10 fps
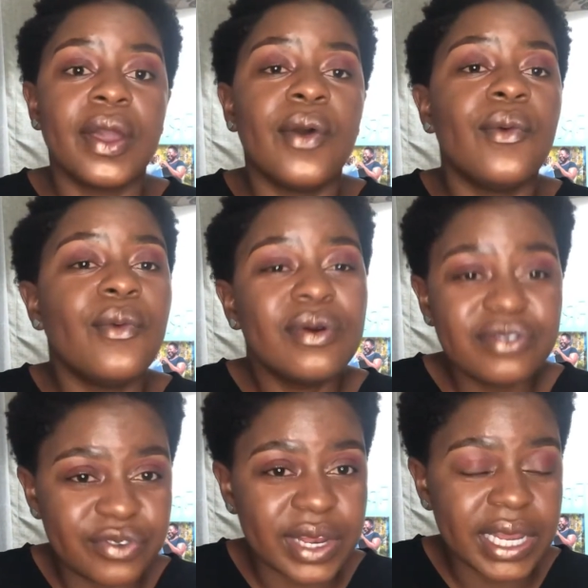won't
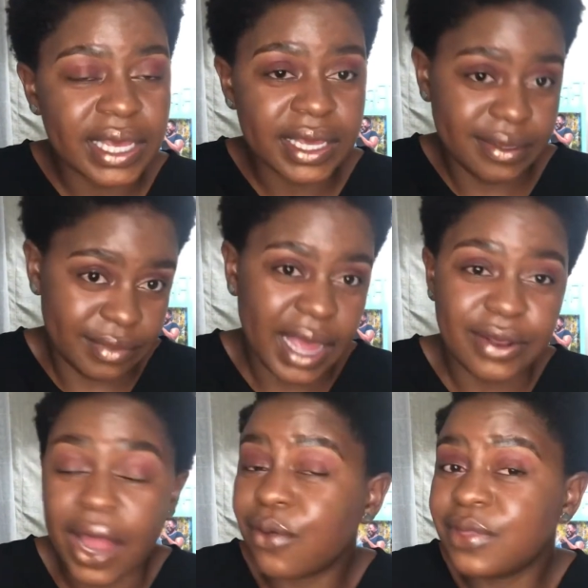really, I
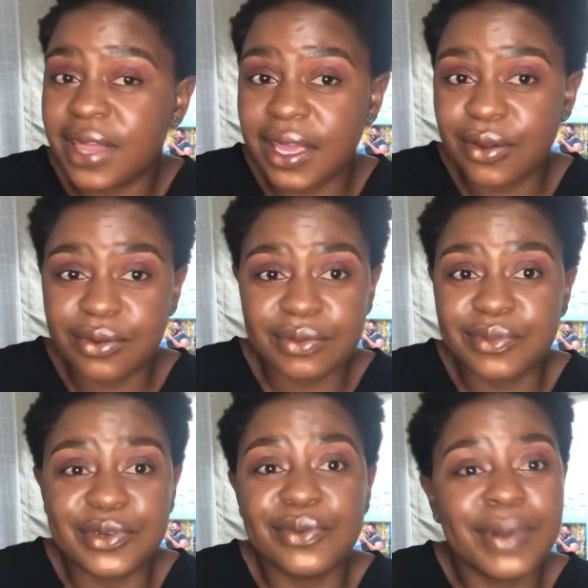don't think it would
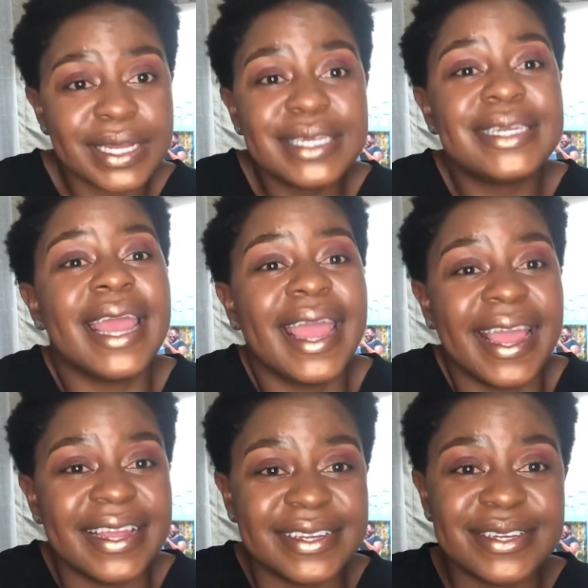do much
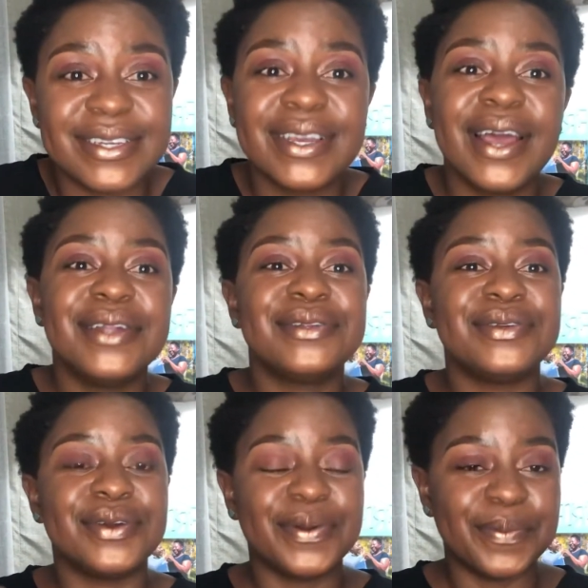change to
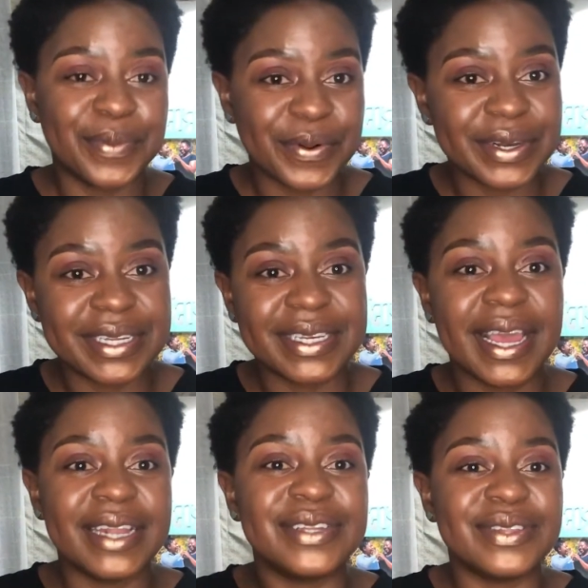your body
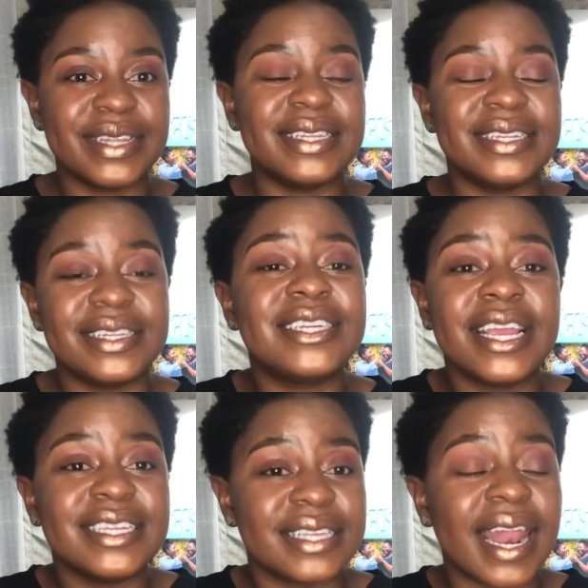and to the change
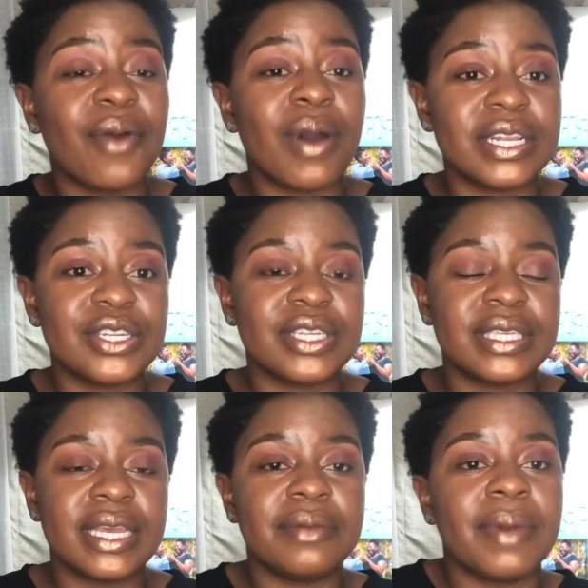that I wanted to see
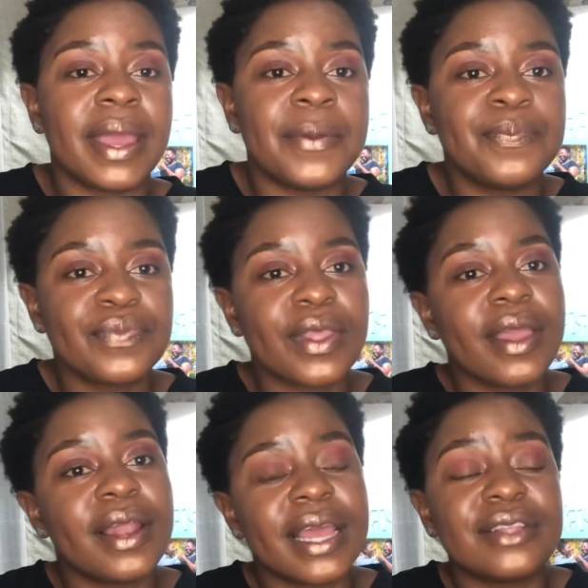in my,
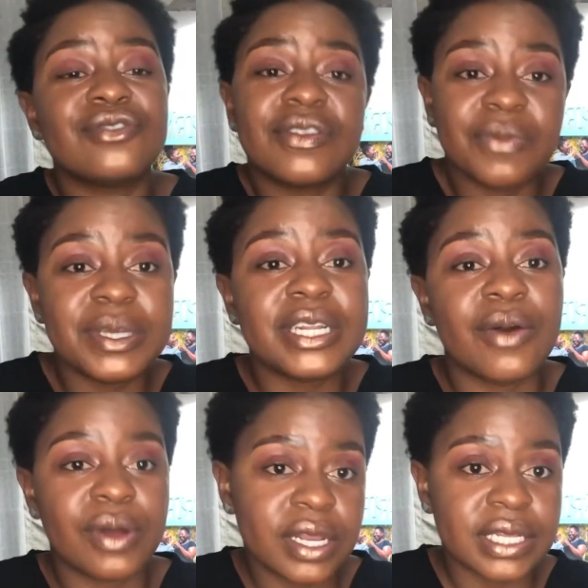like the transformation I
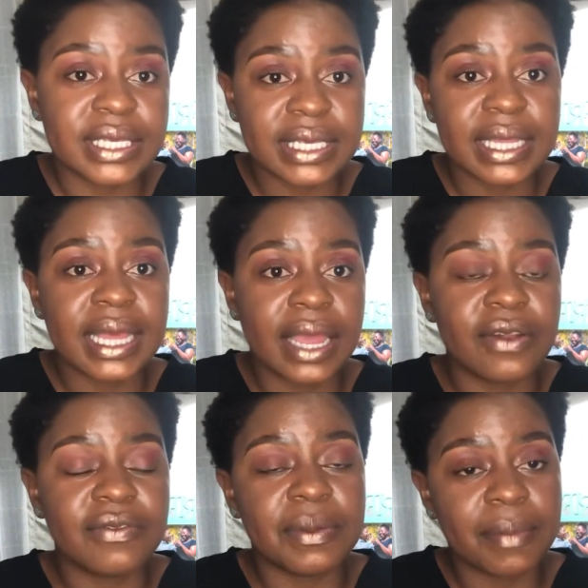wanted to see at the end of
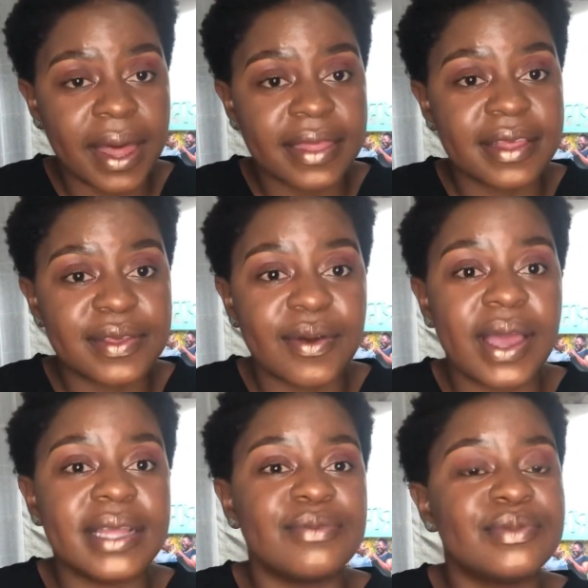the month. So I
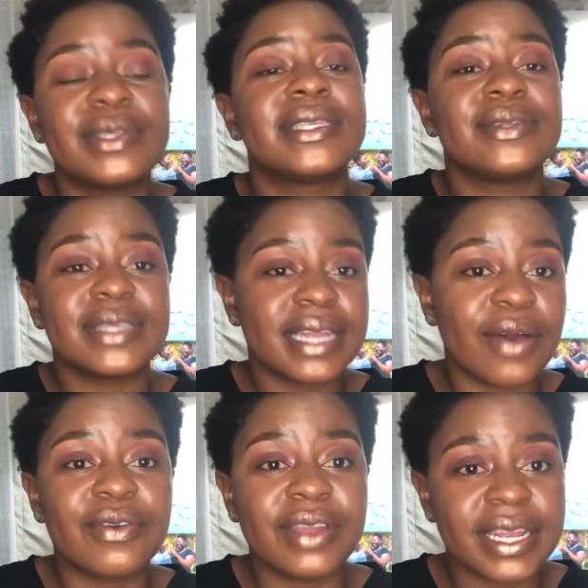still said I'll
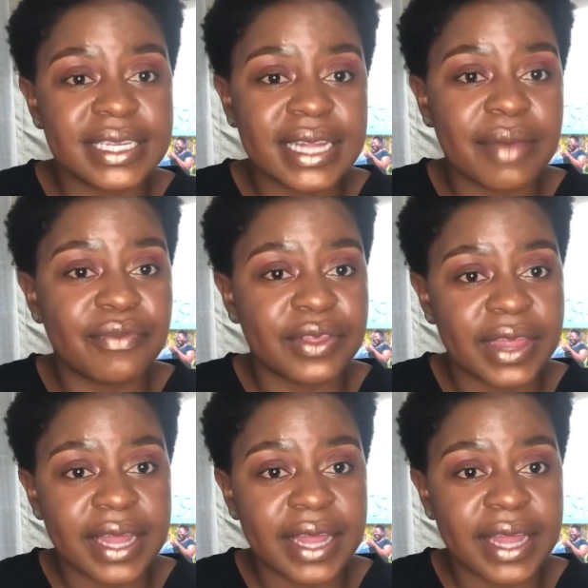create time for that.